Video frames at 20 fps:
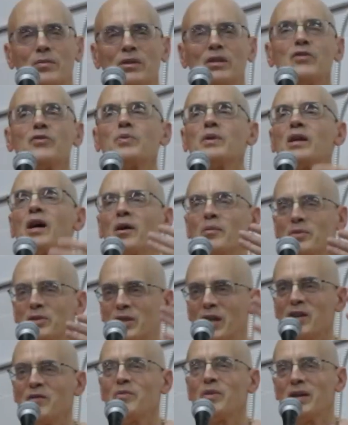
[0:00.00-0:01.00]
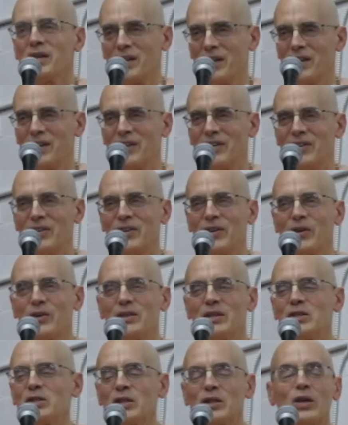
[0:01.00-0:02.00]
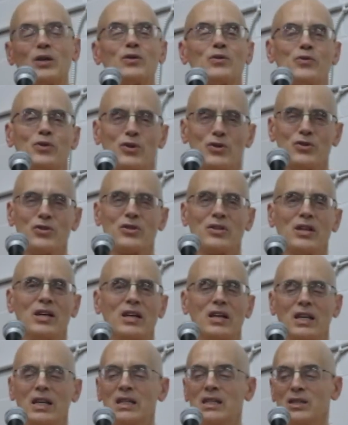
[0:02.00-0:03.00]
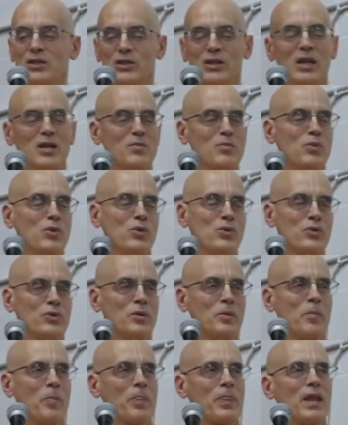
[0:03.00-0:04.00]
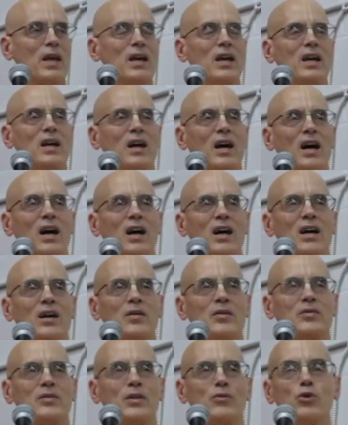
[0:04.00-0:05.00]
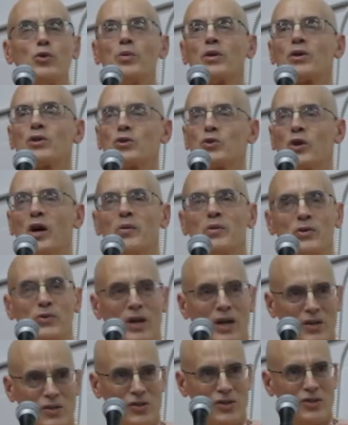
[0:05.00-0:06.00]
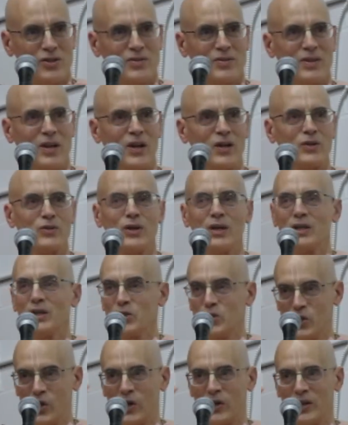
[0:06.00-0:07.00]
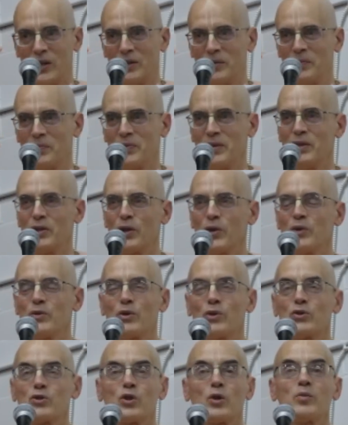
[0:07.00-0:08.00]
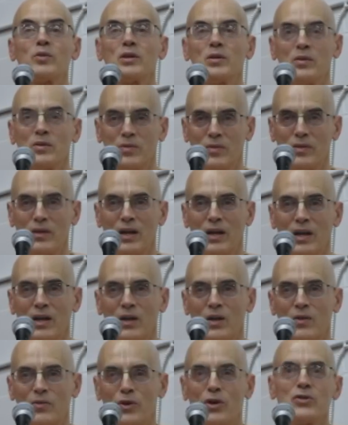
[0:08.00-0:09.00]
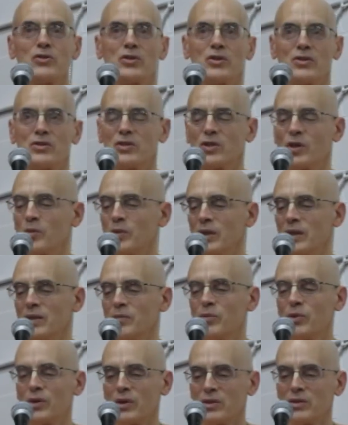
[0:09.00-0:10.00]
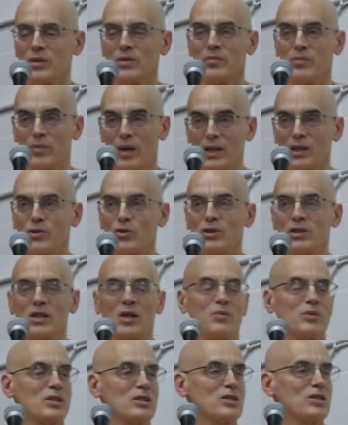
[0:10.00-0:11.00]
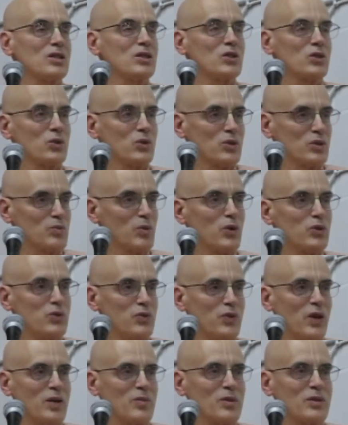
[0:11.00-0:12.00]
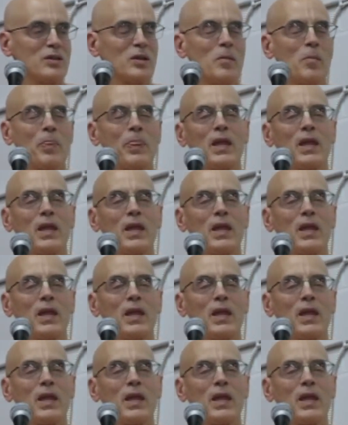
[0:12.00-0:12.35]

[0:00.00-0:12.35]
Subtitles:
lift me up, save me. You know, there's another verse in the same mood. The Rupa Goswami writes, our great Acharya. You know, he wrote so many verses, so many books. The Bhaktivinoda Sindhu is most famous.